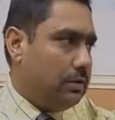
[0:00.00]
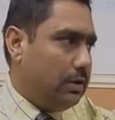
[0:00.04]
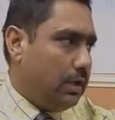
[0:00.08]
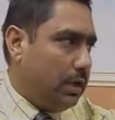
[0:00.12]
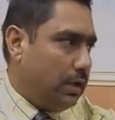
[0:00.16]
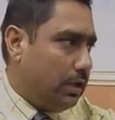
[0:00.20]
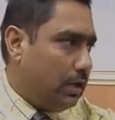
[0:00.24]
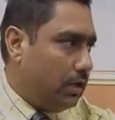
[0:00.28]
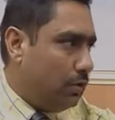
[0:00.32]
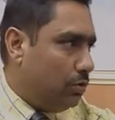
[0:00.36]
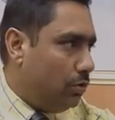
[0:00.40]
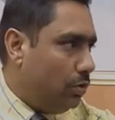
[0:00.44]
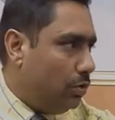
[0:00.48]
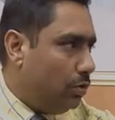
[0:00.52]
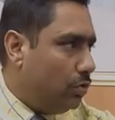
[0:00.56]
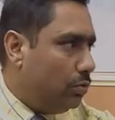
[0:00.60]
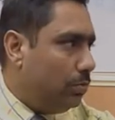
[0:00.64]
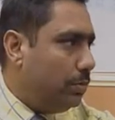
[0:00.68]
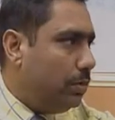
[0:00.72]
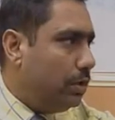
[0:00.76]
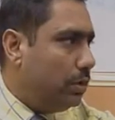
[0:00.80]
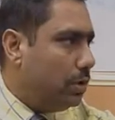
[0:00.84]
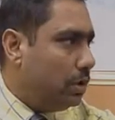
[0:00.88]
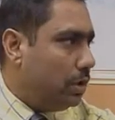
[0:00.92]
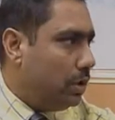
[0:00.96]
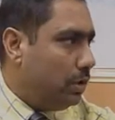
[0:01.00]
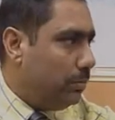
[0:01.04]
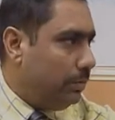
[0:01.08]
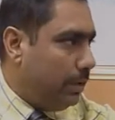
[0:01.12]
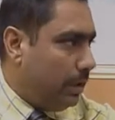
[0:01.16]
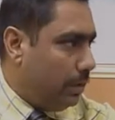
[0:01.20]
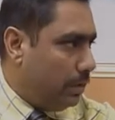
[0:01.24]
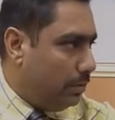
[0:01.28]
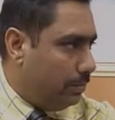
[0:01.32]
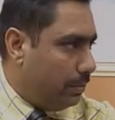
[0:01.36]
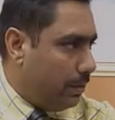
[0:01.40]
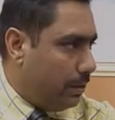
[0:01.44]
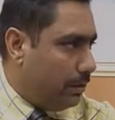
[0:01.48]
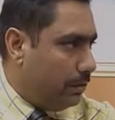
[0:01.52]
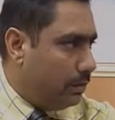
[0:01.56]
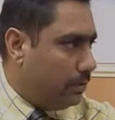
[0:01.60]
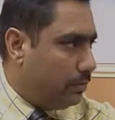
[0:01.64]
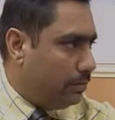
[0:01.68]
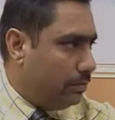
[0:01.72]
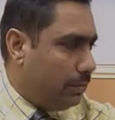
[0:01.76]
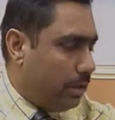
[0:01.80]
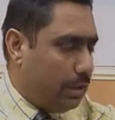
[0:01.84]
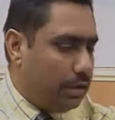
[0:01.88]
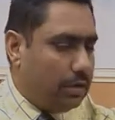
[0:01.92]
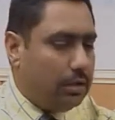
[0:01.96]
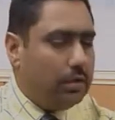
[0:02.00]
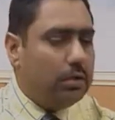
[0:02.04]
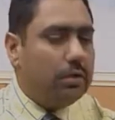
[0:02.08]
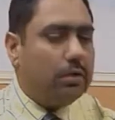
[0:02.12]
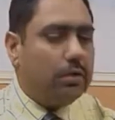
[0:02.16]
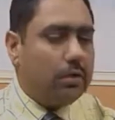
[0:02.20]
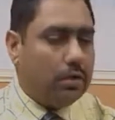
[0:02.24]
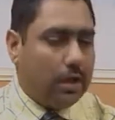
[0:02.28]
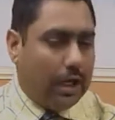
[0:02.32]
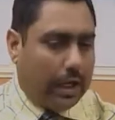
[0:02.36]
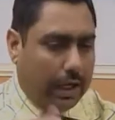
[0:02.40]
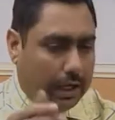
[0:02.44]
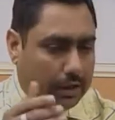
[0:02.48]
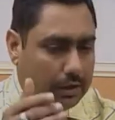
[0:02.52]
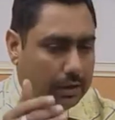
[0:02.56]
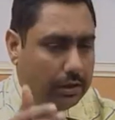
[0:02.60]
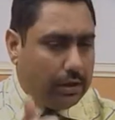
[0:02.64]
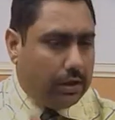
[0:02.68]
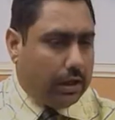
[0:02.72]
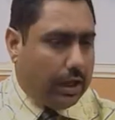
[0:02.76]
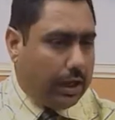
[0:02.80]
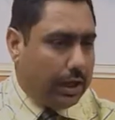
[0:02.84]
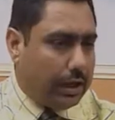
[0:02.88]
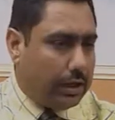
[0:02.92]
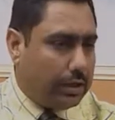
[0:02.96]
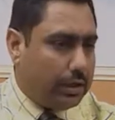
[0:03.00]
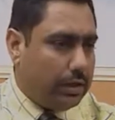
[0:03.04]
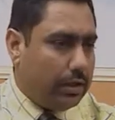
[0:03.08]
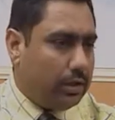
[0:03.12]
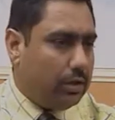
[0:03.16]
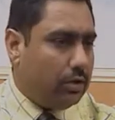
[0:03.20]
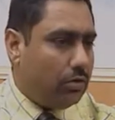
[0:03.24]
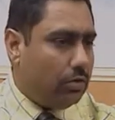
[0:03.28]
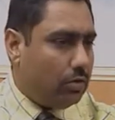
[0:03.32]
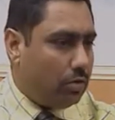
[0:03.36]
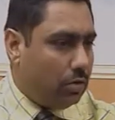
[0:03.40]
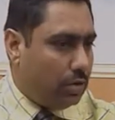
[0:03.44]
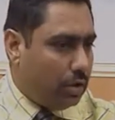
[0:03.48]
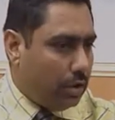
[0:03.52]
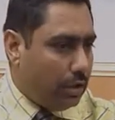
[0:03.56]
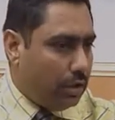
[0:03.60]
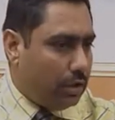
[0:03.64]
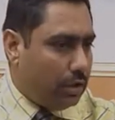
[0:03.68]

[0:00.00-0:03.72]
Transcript: that are going to be incurred by the businessman either directly or